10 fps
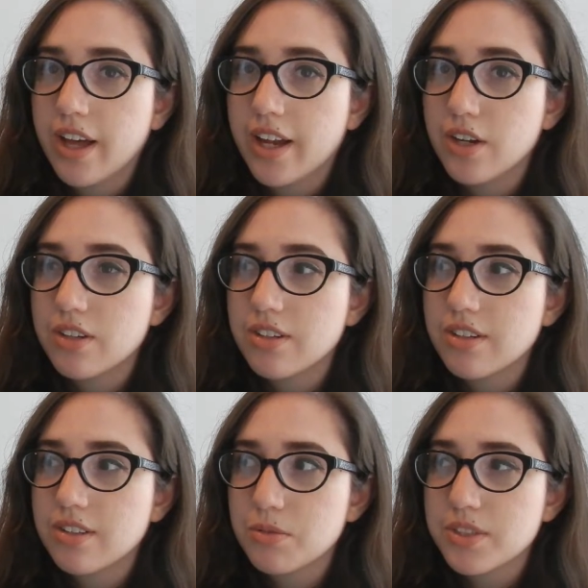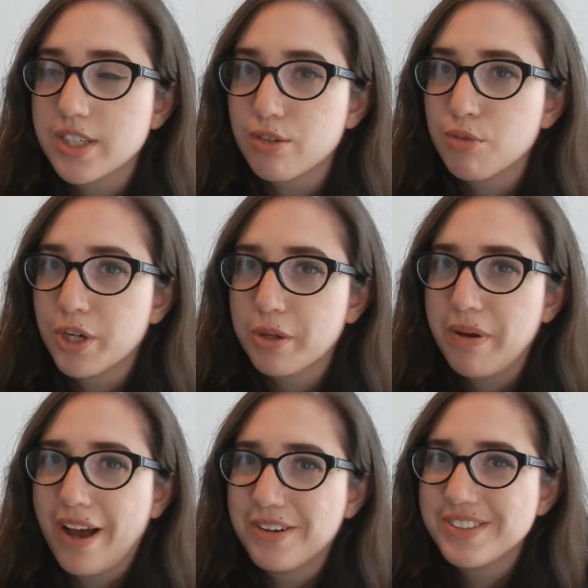and it was like 40
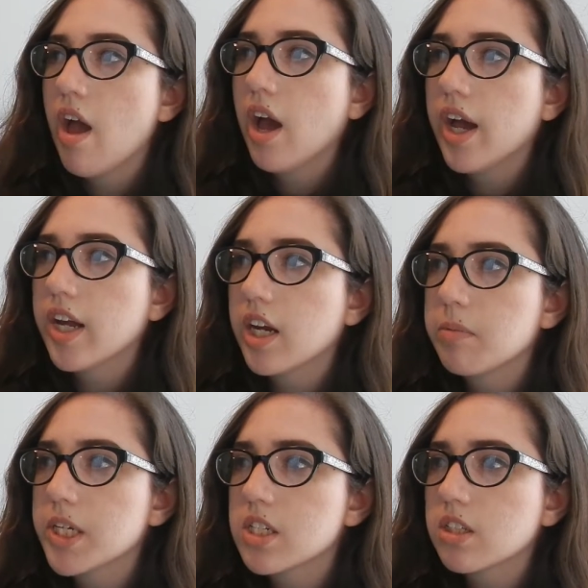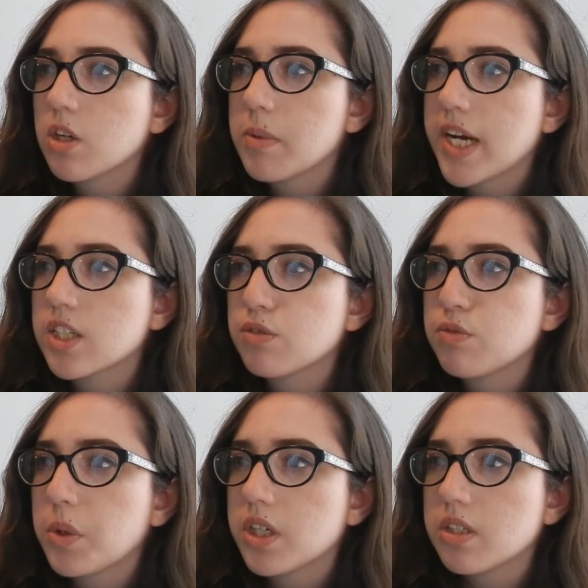pounds. And I meant to go back to
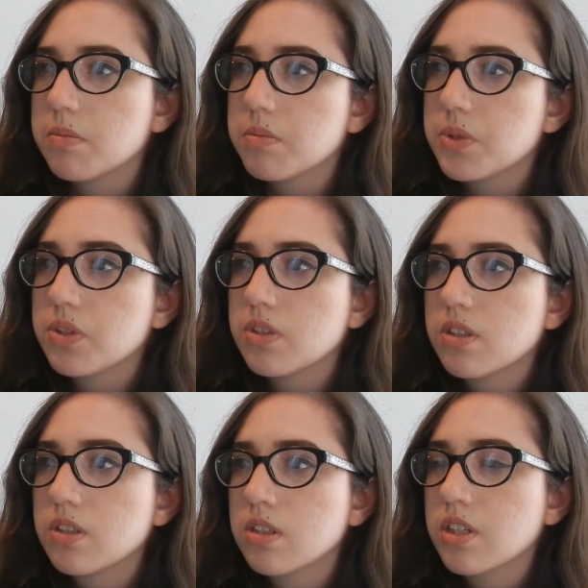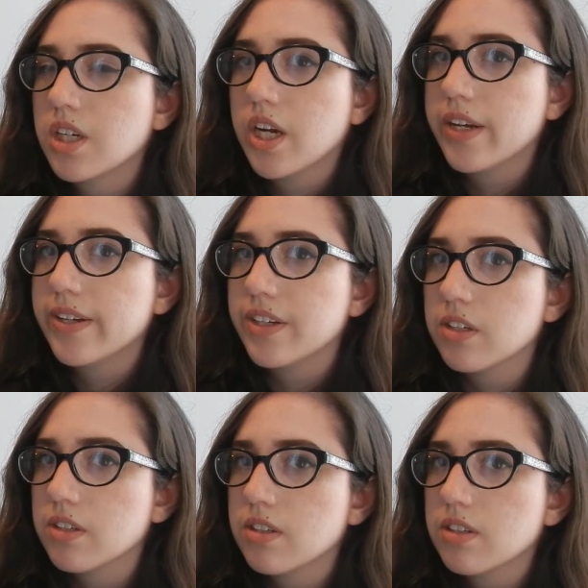Fortnum's, and I
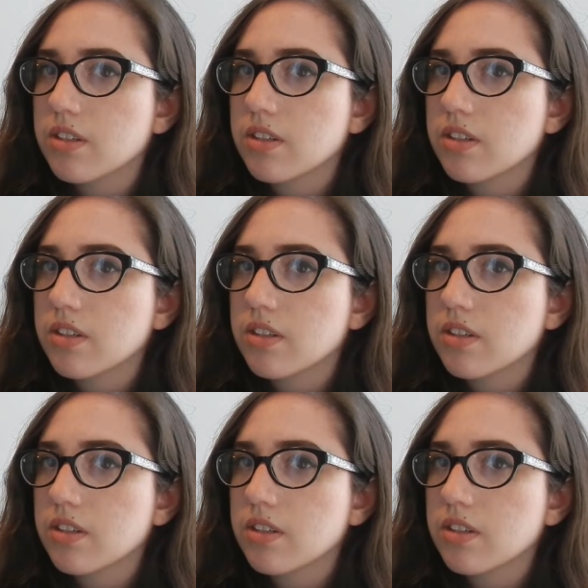didn't.